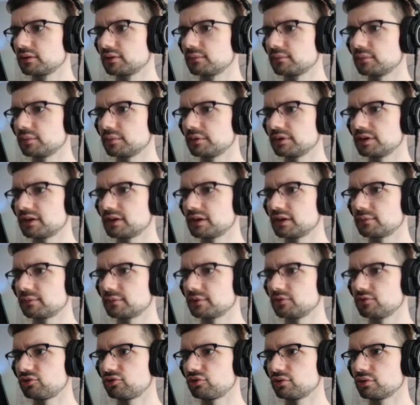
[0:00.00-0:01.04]
but we can't
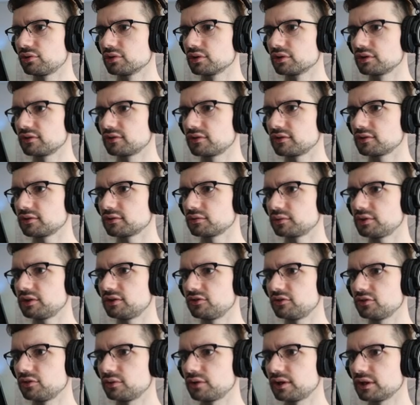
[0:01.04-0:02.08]
be sure until we
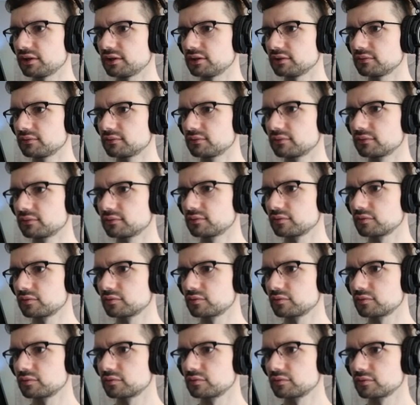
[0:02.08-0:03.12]
do it.
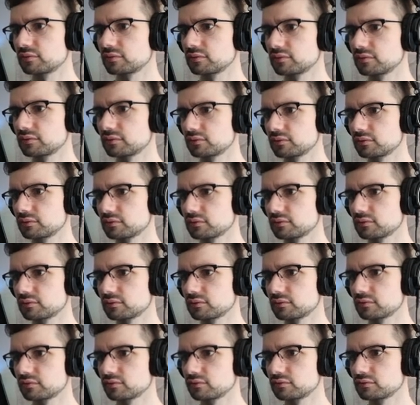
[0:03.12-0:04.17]

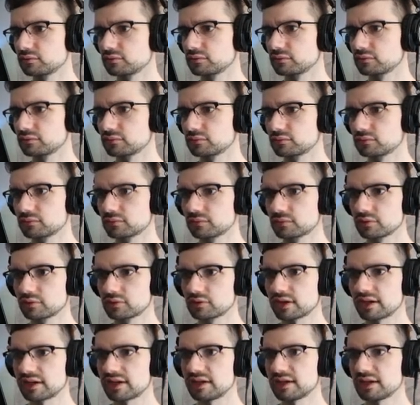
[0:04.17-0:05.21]

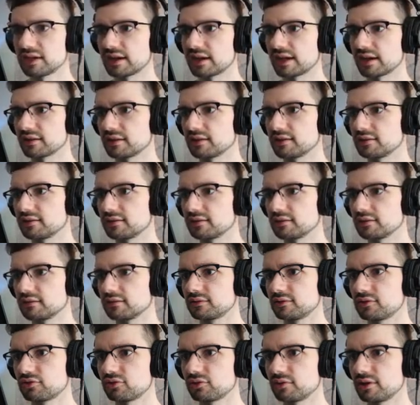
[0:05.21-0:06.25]
I need to get out of this
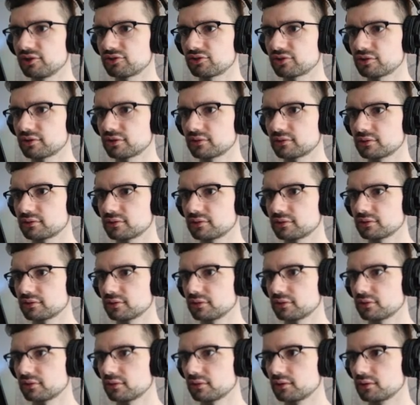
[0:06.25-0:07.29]
situation.
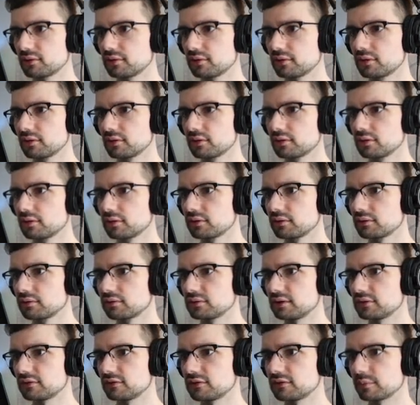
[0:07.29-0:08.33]

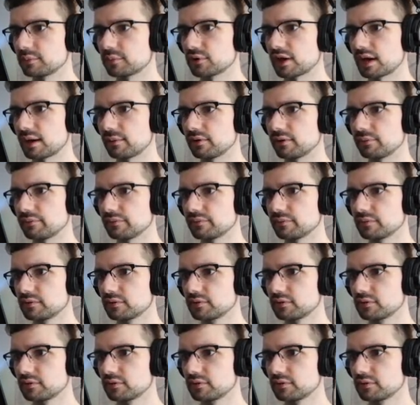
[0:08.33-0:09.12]
This is the problem.